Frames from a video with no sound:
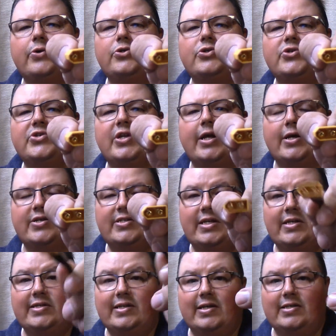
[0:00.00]
it's just an
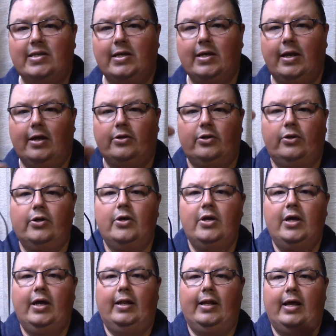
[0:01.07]
XT60 connector,
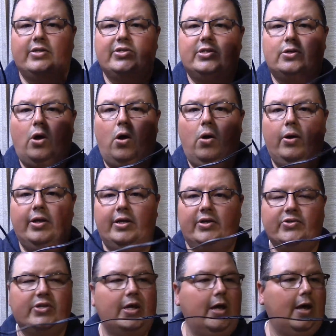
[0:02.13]
and that's all it
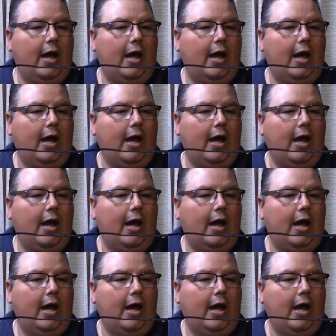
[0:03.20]
is.